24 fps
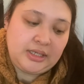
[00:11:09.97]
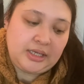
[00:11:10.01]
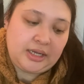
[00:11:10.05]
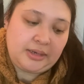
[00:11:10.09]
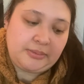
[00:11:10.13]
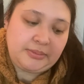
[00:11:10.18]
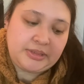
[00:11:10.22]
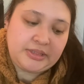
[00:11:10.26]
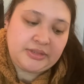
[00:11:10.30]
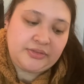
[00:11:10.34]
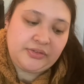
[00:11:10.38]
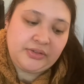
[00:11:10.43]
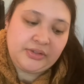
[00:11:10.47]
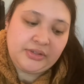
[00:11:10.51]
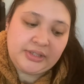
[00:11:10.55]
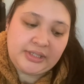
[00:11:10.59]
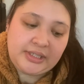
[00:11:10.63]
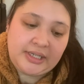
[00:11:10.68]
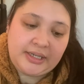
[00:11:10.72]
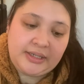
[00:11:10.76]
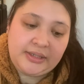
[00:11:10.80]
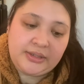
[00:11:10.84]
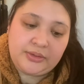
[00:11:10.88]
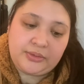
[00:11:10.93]
just feeling
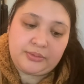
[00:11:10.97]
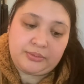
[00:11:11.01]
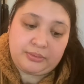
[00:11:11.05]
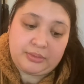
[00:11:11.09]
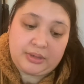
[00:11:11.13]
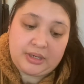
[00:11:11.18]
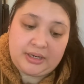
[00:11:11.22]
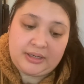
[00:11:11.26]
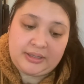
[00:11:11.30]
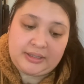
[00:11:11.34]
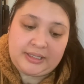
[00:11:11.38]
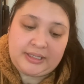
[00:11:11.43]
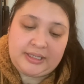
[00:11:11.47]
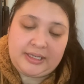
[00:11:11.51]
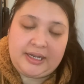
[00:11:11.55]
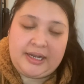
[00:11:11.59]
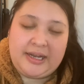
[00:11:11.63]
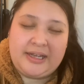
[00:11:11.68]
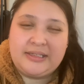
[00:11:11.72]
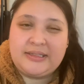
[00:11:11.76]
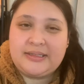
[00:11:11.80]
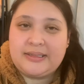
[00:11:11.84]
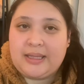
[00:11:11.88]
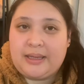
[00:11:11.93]
kind of groggy. I
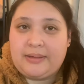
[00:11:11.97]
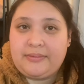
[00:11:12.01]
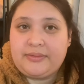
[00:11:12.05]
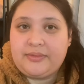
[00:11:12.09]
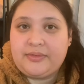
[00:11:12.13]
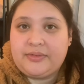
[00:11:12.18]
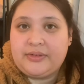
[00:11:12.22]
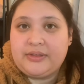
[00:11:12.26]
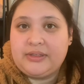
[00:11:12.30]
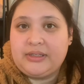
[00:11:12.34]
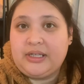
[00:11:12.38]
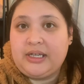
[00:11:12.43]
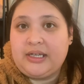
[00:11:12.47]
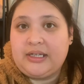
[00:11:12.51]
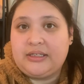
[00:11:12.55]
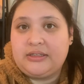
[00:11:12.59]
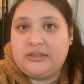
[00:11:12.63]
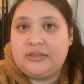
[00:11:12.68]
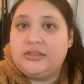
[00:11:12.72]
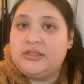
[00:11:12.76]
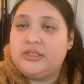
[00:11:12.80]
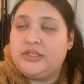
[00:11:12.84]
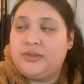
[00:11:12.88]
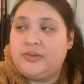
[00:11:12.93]
slept for like
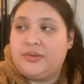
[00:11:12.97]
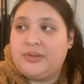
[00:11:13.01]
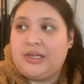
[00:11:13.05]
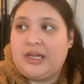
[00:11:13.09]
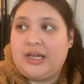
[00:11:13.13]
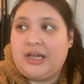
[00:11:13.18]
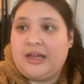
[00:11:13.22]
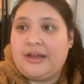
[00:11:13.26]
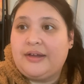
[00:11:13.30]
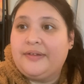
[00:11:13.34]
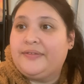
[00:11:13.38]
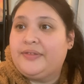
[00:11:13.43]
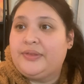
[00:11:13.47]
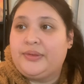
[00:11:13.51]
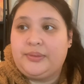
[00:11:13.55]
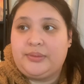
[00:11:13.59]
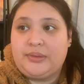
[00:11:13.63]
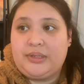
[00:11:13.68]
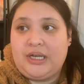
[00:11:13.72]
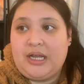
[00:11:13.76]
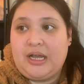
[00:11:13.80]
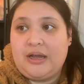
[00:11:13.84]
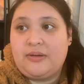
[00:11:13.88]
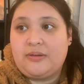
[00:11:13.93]
2.5,
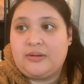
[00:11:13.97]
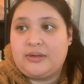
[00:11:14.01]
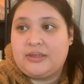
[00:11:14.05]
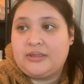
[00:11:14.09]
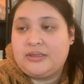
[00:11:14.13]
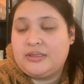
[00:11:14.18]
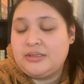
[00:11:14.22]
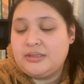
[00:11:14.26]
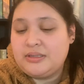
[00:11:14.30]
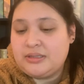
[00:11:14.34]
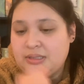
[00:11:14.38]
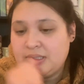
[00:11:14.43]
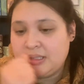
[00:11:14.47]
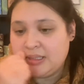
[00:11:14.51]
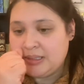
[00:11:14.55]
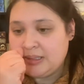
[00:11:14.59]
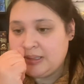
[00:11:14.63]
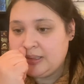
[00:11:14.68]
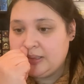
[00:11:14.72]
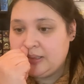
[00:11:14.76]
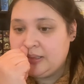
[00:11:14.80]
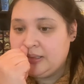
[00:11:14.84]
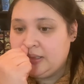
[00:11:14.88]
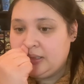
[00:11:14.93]
3 hours,
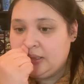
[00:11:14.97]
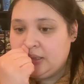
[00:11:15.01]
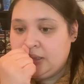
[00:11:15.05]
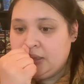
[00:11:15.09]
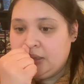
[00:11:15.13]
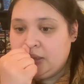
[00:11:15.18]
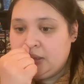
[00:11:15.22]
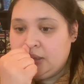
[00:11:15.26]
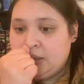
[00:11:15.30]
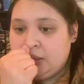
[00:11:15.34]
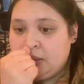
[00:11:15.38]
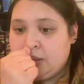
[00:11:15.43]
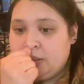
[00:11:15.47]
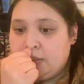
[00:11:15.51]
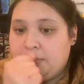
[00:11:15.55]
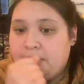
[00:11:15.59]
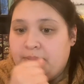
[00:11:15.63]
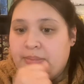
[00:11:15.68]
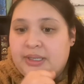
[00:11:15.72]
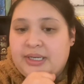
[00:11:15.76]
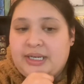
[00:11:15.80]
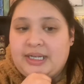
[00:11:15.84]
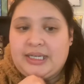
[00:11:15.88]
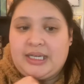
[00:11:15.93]

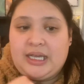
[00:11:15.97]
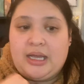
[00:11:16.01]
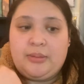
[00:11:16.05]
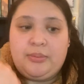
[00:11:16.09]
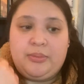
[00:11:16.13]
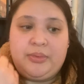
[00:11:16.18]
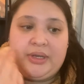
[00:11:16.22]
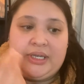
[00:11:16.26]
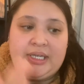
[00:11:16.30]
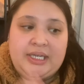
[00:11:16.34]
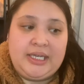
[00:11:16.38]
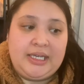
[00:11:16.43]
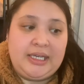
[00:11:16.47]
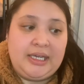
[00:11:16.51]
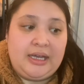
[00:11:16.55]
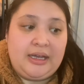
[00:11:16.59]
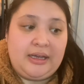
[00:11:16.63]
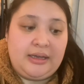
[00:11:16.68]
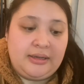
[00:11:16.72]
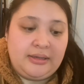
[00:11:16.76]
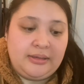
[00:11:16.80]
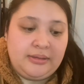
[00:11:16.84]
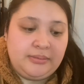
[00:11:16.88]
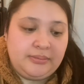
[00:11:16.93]
but I kept waking
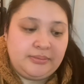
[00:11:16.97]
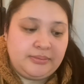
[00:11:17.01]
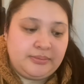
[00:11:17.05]
up